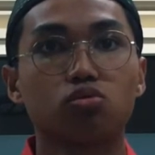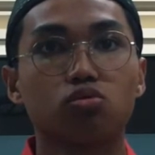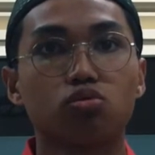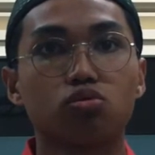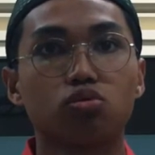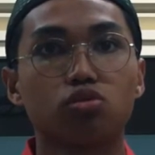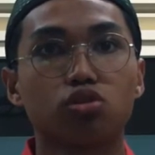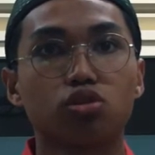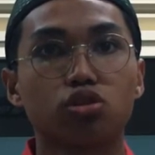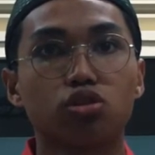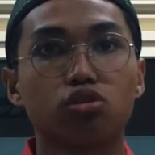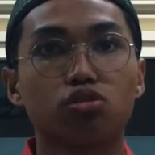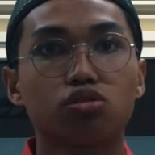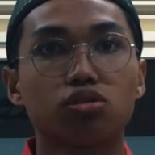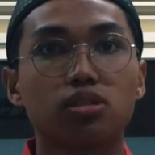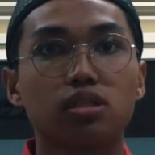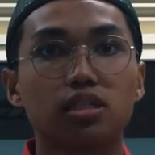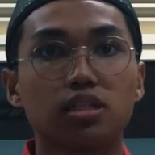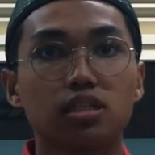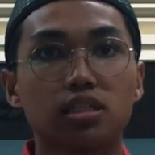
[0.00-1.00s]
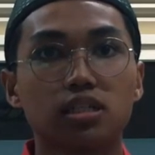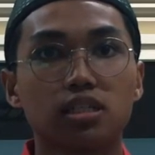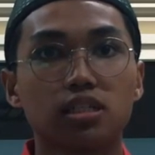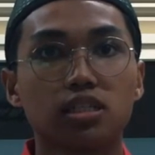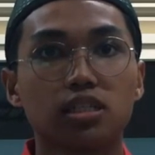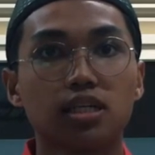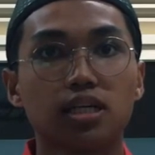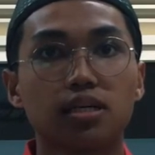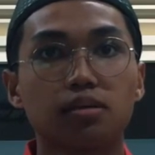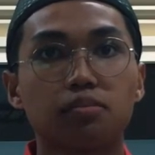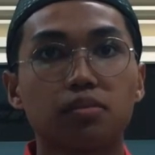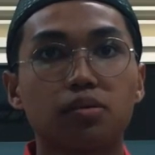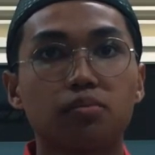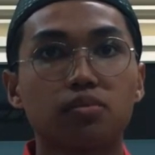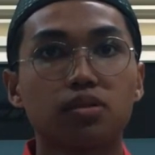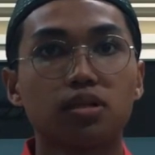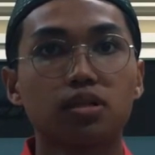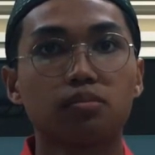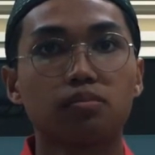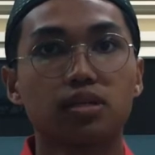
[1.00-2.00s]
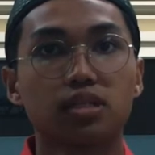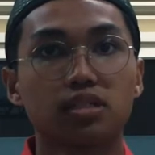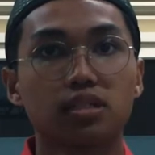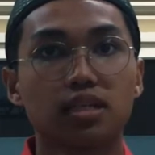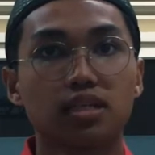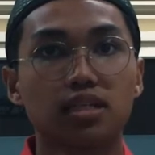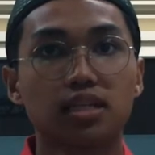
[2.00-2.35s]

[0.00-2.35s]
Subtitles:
to use the shared memory must